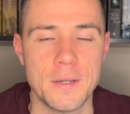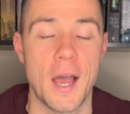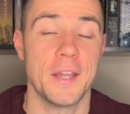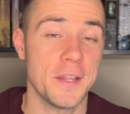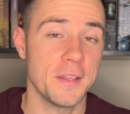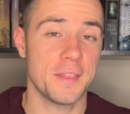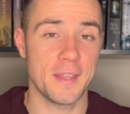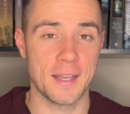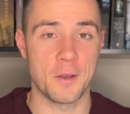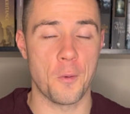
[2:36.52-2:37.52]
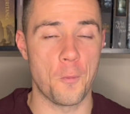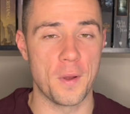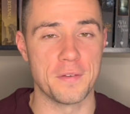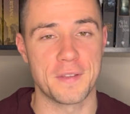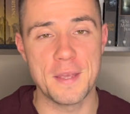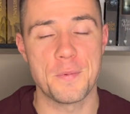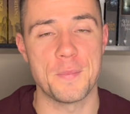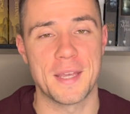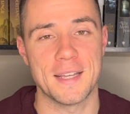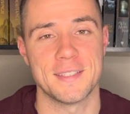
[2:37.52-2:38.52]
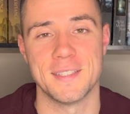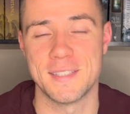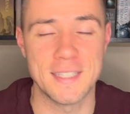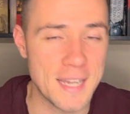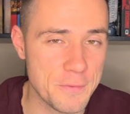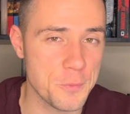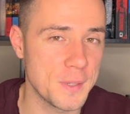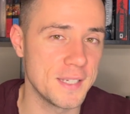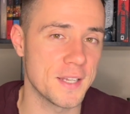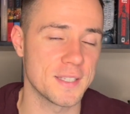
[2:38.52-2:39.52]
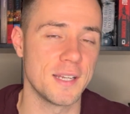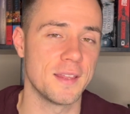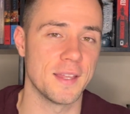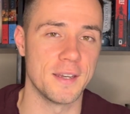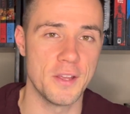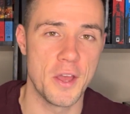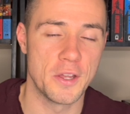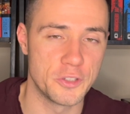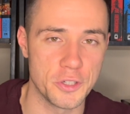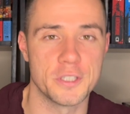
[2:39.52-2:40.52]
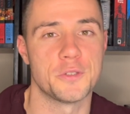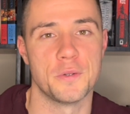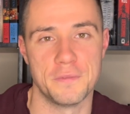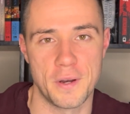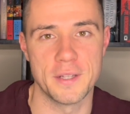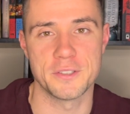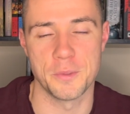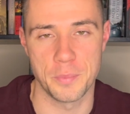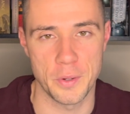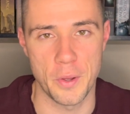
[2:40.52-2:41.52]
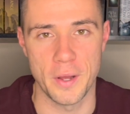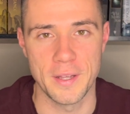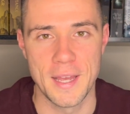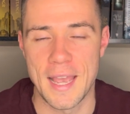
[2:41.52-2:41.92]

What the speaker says: Another thing with keeping me guessing is it never really does anything just to advance the plot.